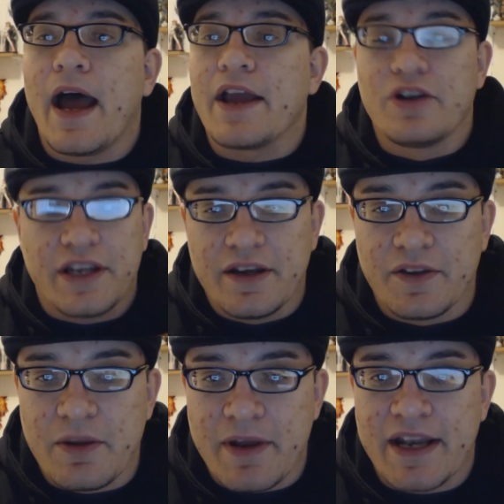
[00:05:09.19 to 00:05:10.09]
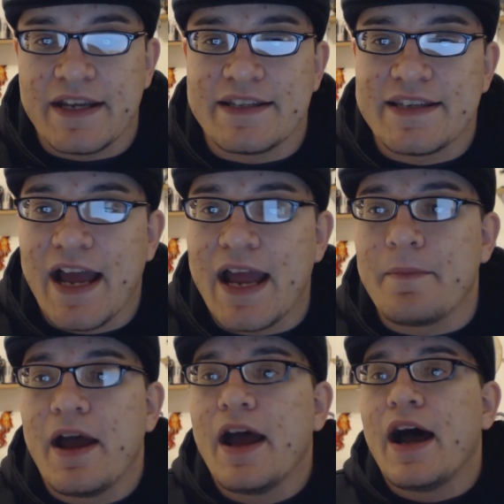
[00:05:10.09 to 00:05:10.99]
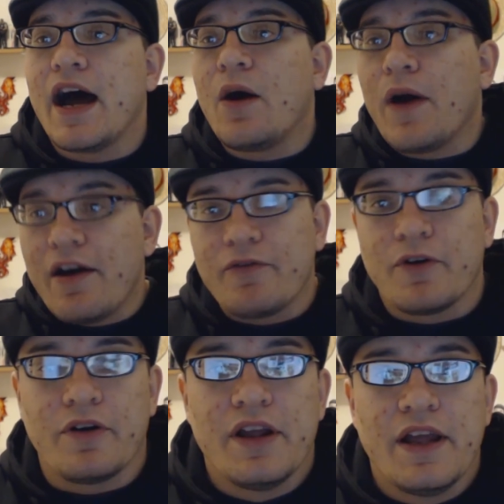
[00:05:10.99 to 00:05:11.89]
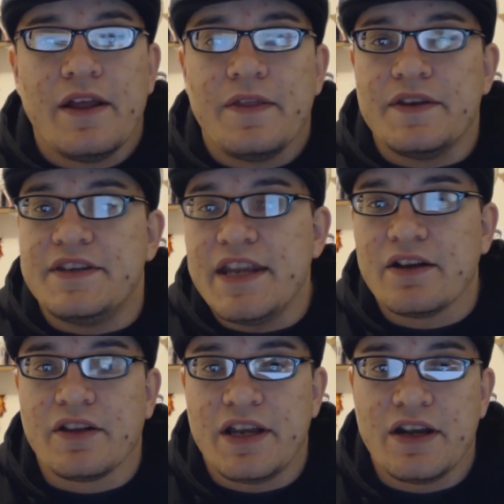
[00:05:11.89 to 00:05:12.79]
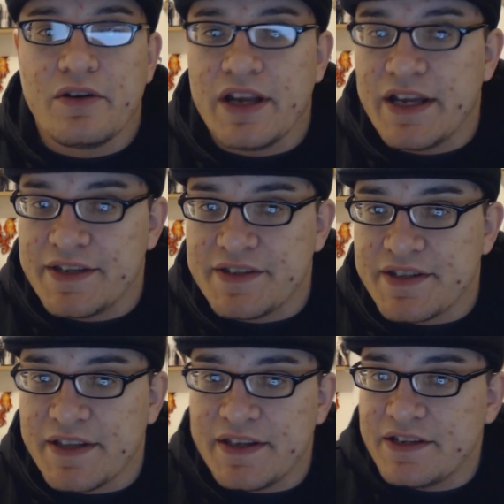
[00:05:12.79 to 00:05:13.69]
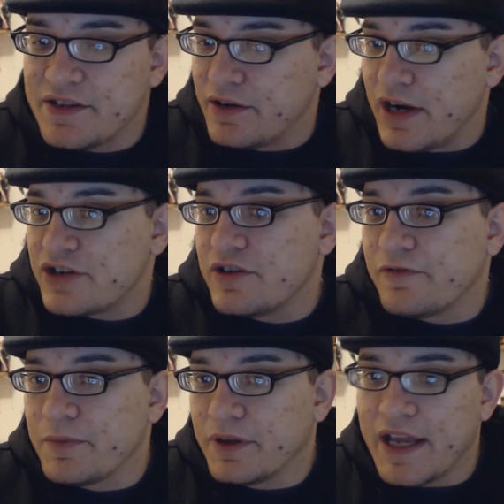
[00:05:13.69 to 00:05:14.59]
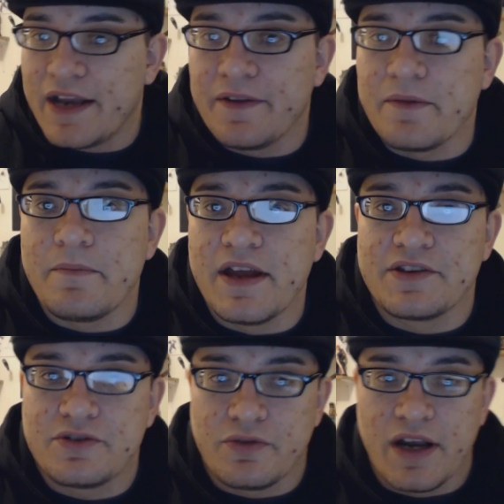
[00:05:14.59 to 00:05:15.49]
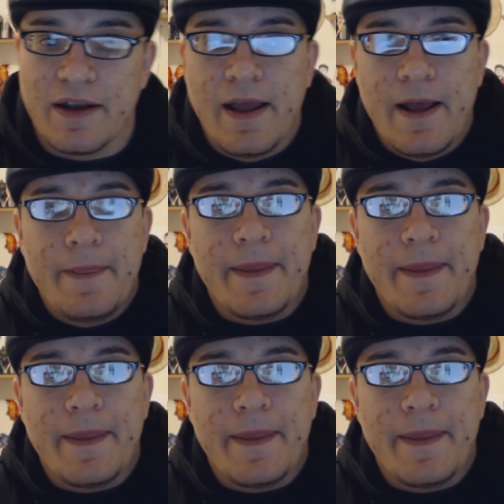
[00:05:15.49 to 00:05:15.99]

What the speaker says: I could have killed them at any time. However, the deal here is that they're actually from the Land of the Mist, right?